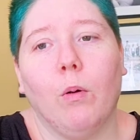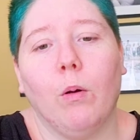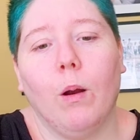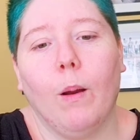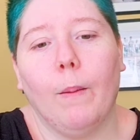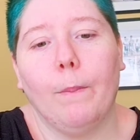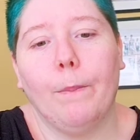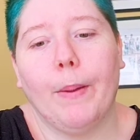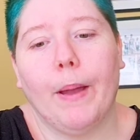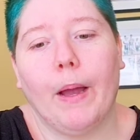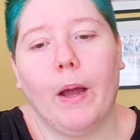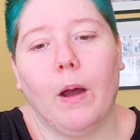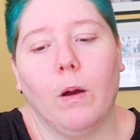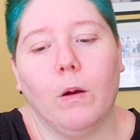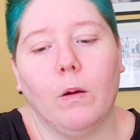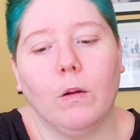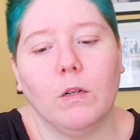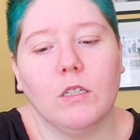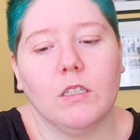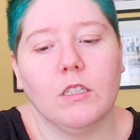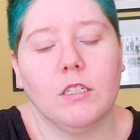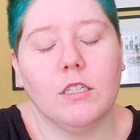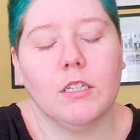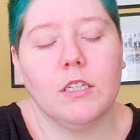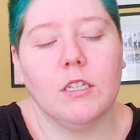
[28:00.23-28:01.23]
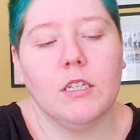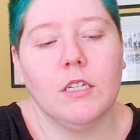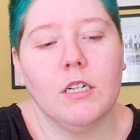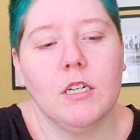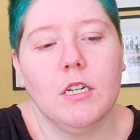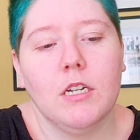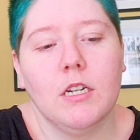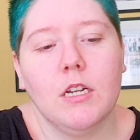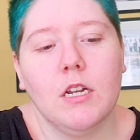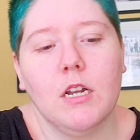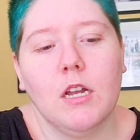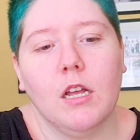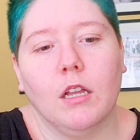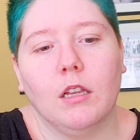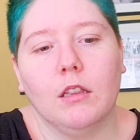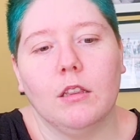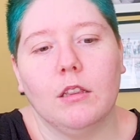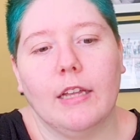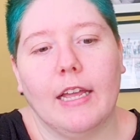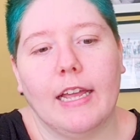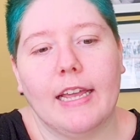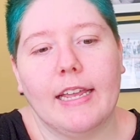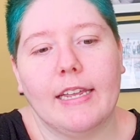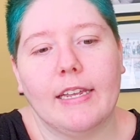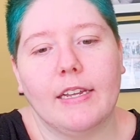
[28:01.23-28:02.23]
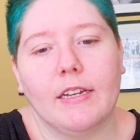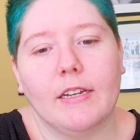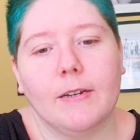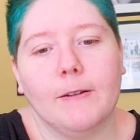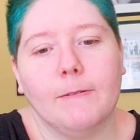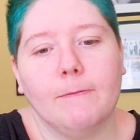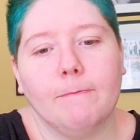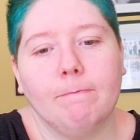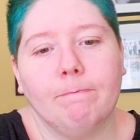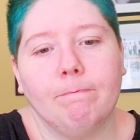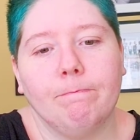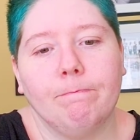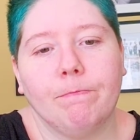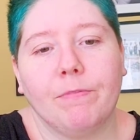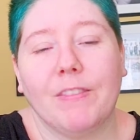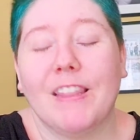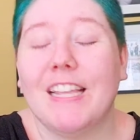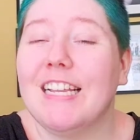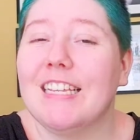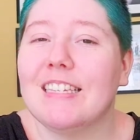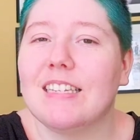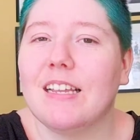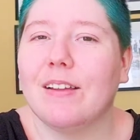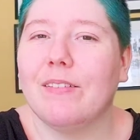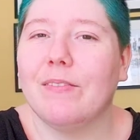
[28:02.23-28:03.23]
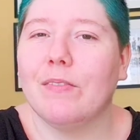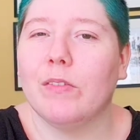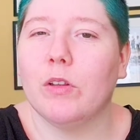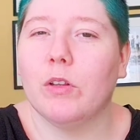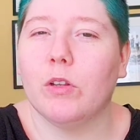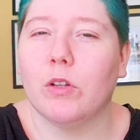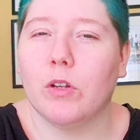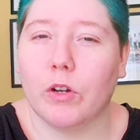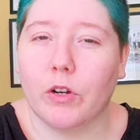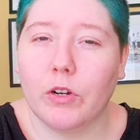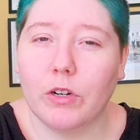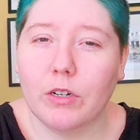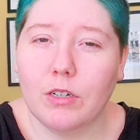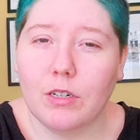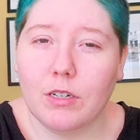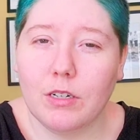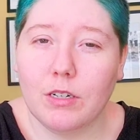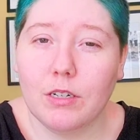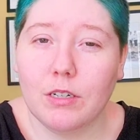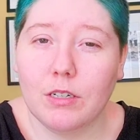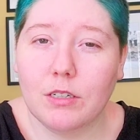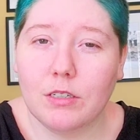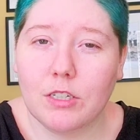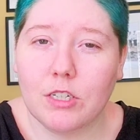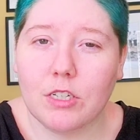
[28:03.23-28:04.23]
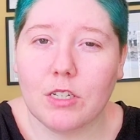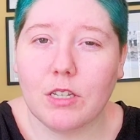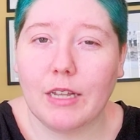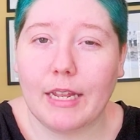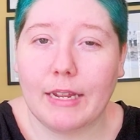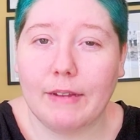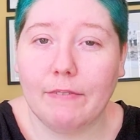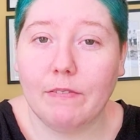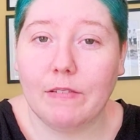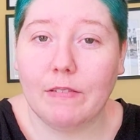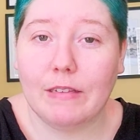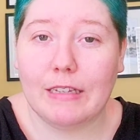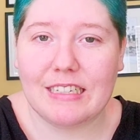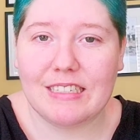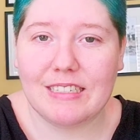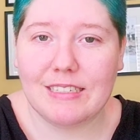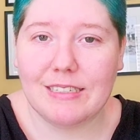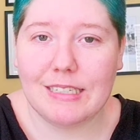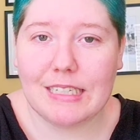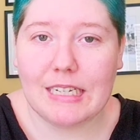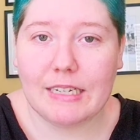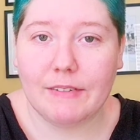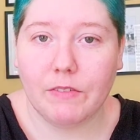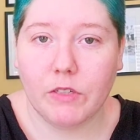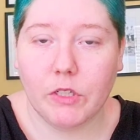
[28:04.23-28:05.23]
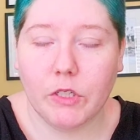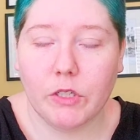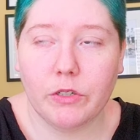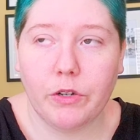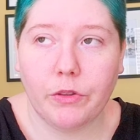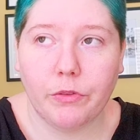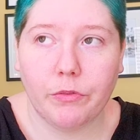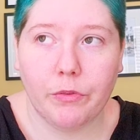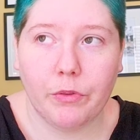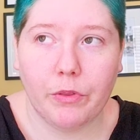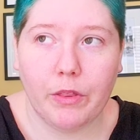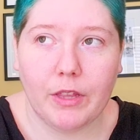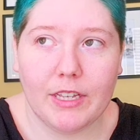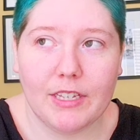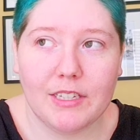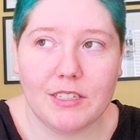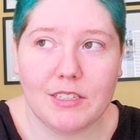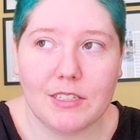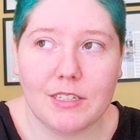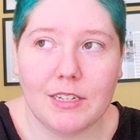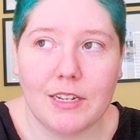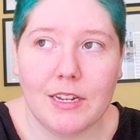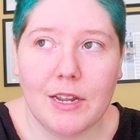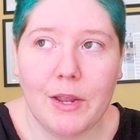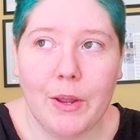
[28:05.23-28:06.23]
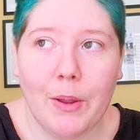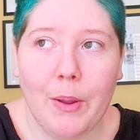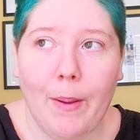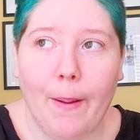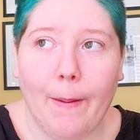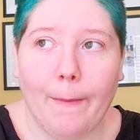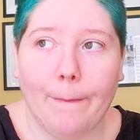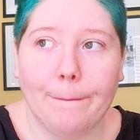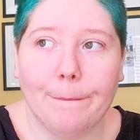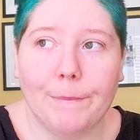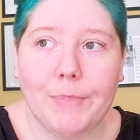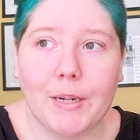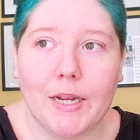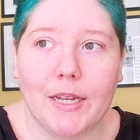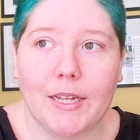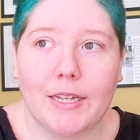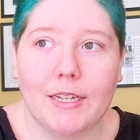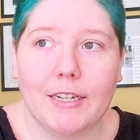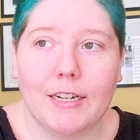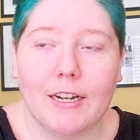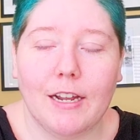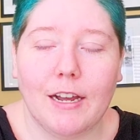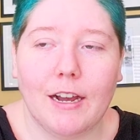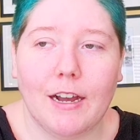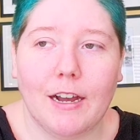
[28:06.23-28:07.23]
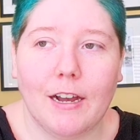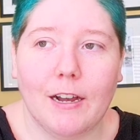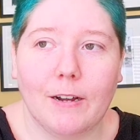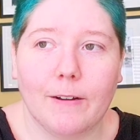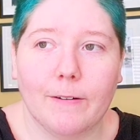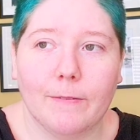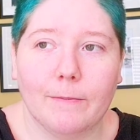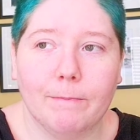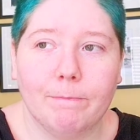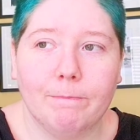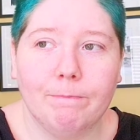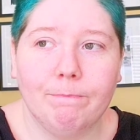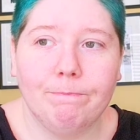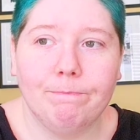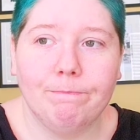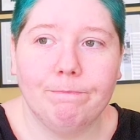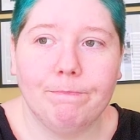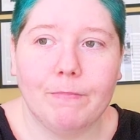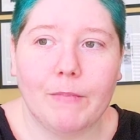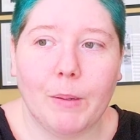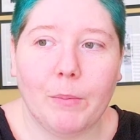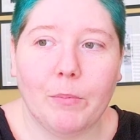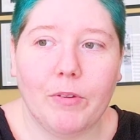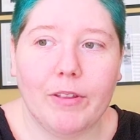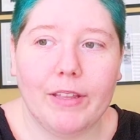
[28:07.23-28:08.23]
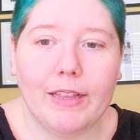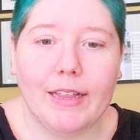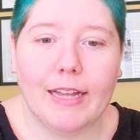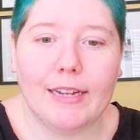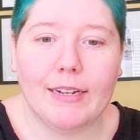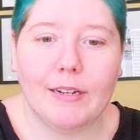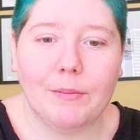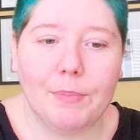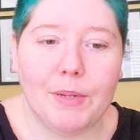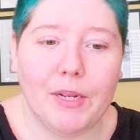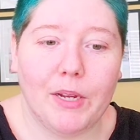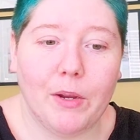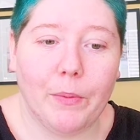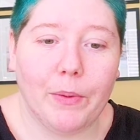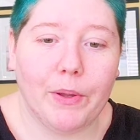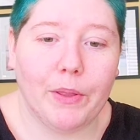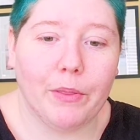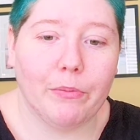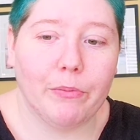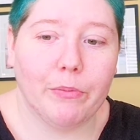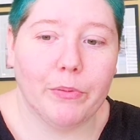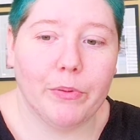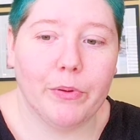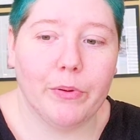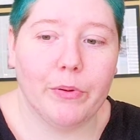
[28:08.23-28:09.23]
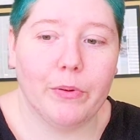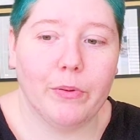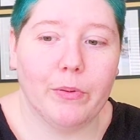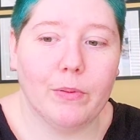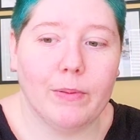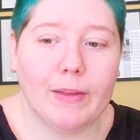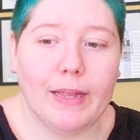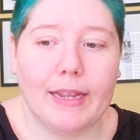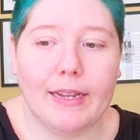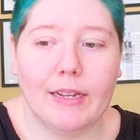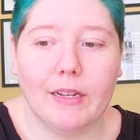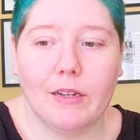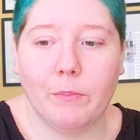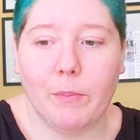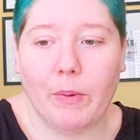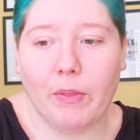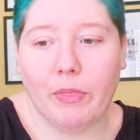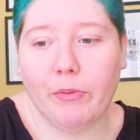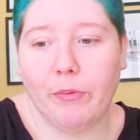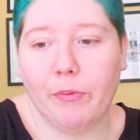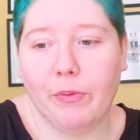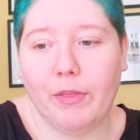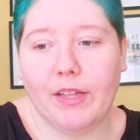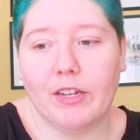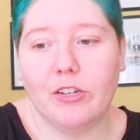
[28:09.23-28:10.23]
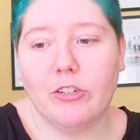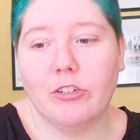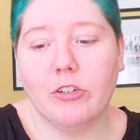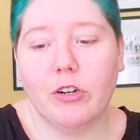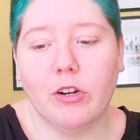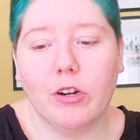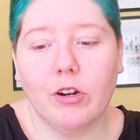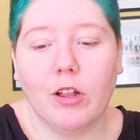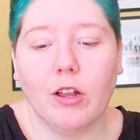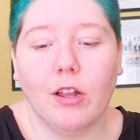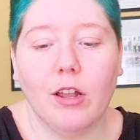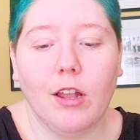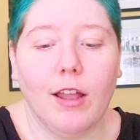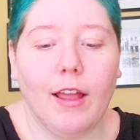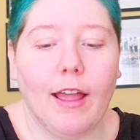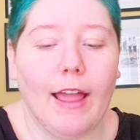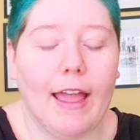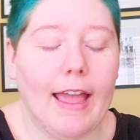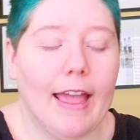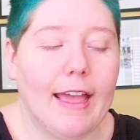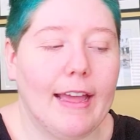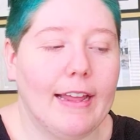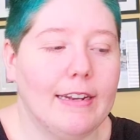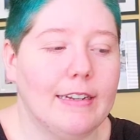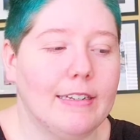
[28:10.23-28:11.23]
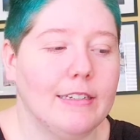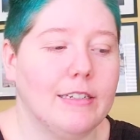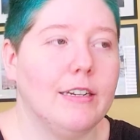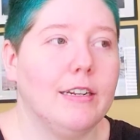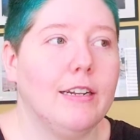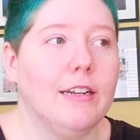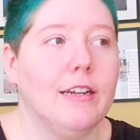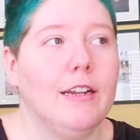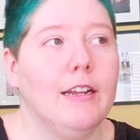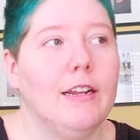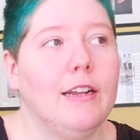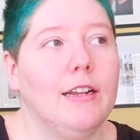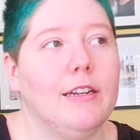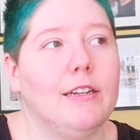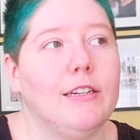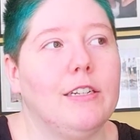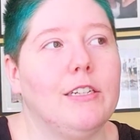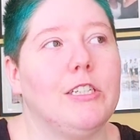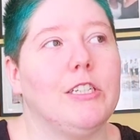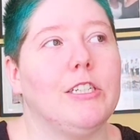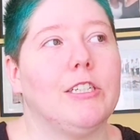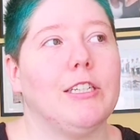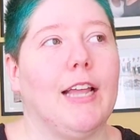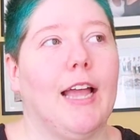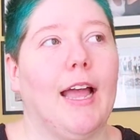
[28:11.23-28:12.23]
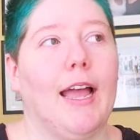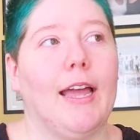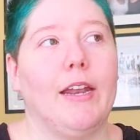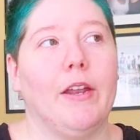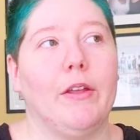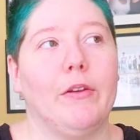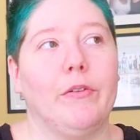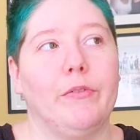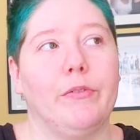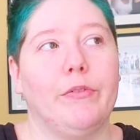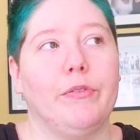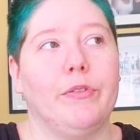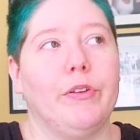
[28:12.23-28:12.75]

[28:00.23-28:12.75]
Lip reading: about like things I've learned, just life lessons I've learned through this. But I'm really glad to be going through, like, went through that journal and just kind of